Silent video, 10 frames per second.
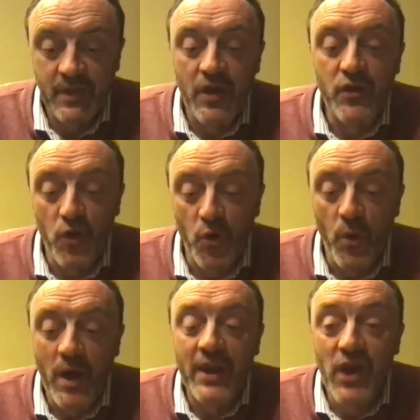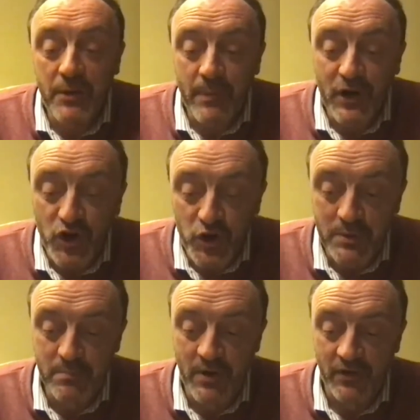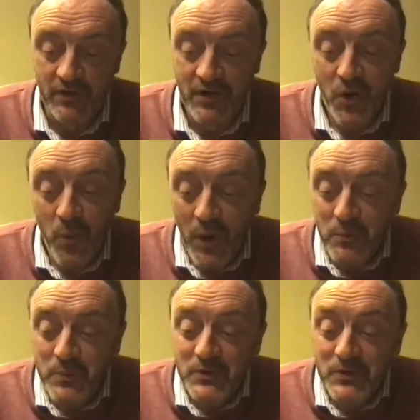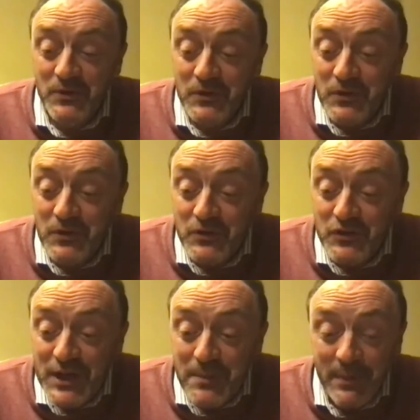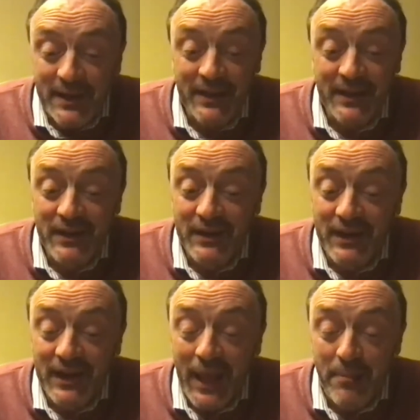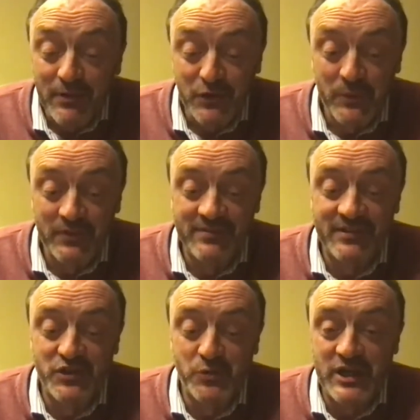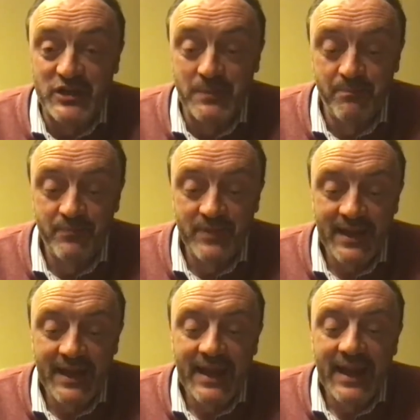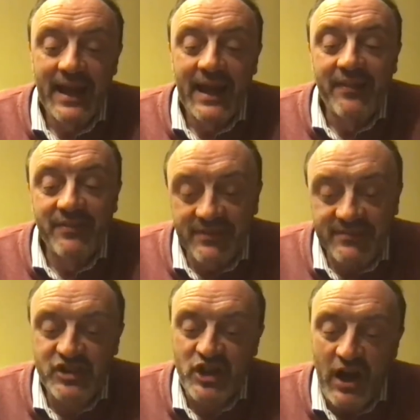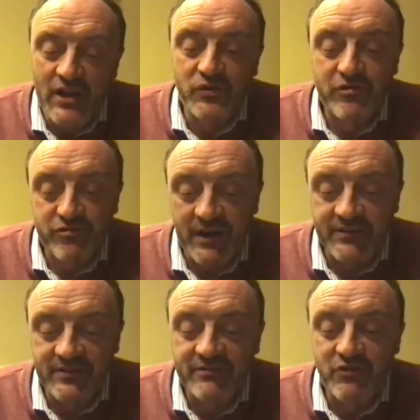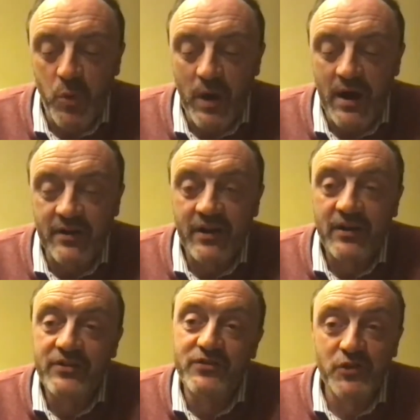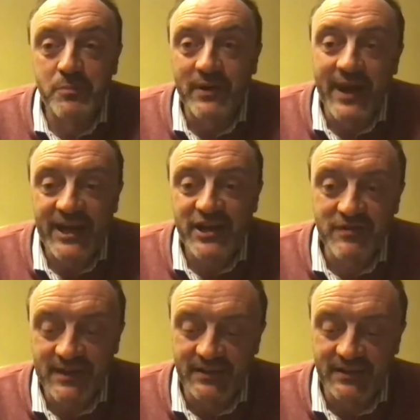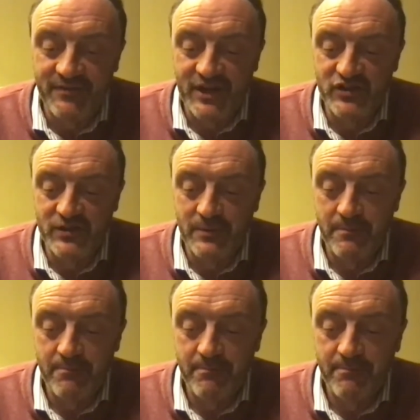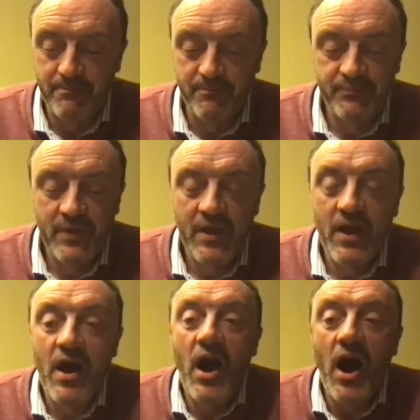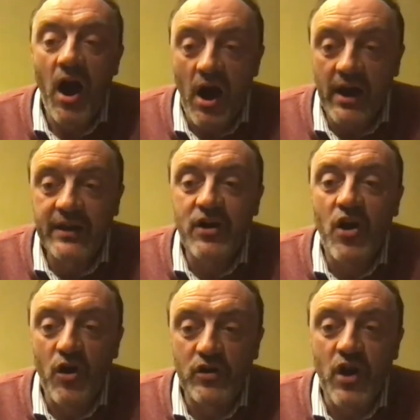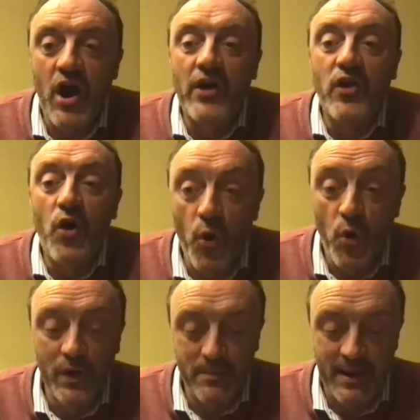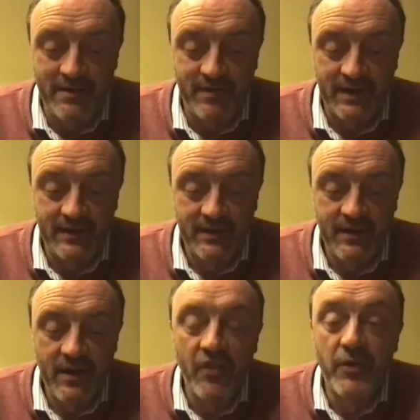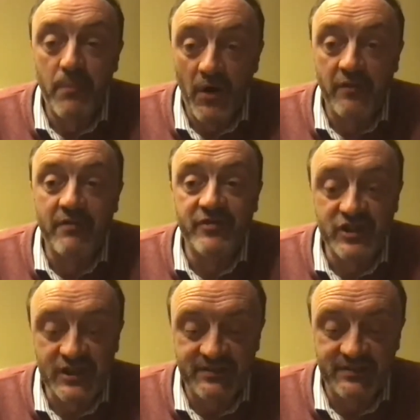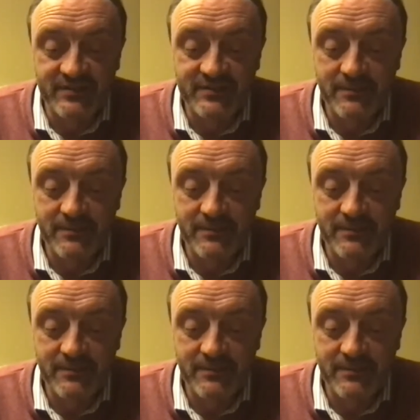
No, not my human mother. What would she be able to do in this situation? This childhood crisis required supernatural intervention. I called on Holy Mary, the Mother of Jesus.